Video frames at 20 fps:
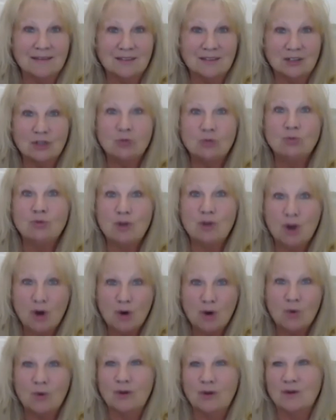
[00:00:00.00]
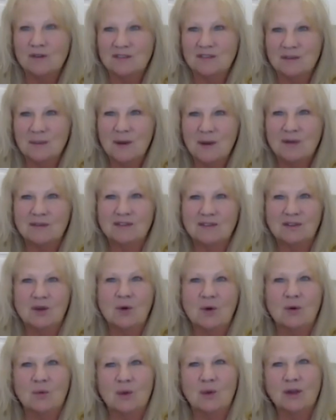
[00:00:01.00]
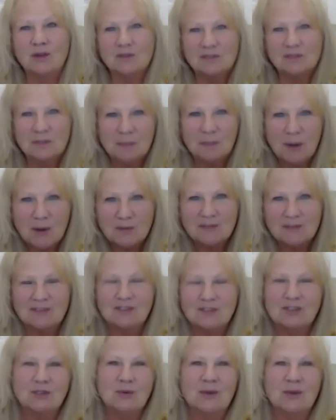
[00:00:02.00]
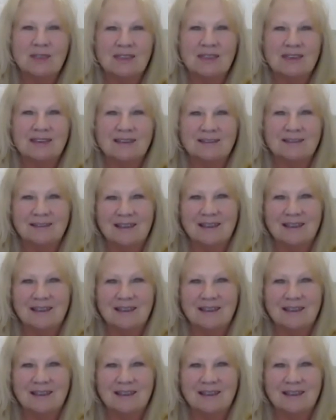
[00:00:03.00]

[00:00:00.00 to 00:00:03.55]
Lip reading: and you know where you're supposed to go and what you're supposed to do with it.